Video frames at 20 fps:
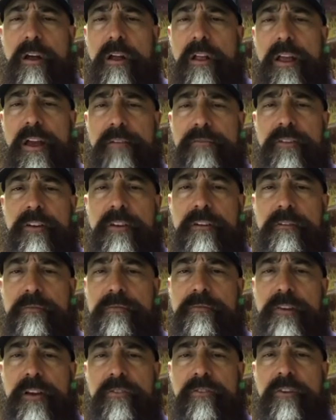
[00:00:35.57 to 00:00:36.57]
I'll have to
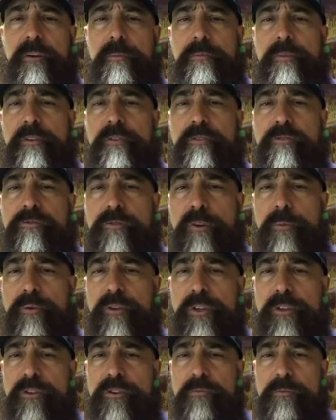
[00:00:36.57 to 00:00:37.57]
fix up the
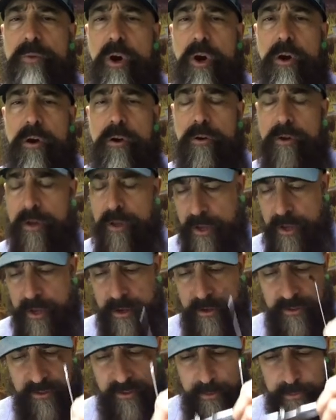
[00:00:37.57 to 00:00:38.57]
description tomorrow
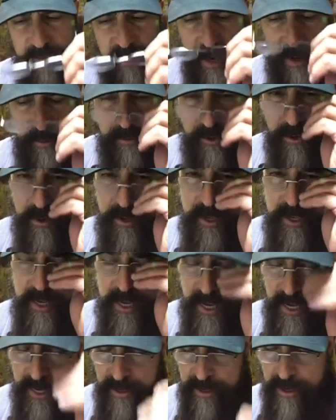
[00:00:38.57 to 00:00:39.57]
sometime during the
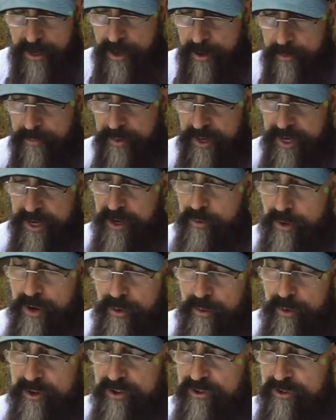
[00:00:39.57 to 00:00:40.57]
day. But anyway,
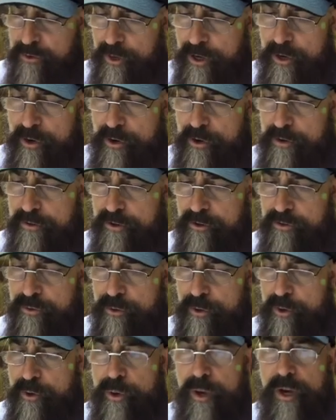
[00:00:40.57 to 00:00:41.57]
I just want to go over this
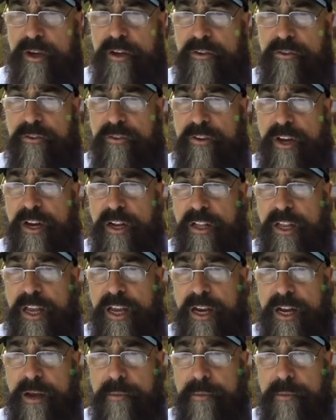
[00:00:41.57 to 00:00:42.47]
real quick because it's kind of late.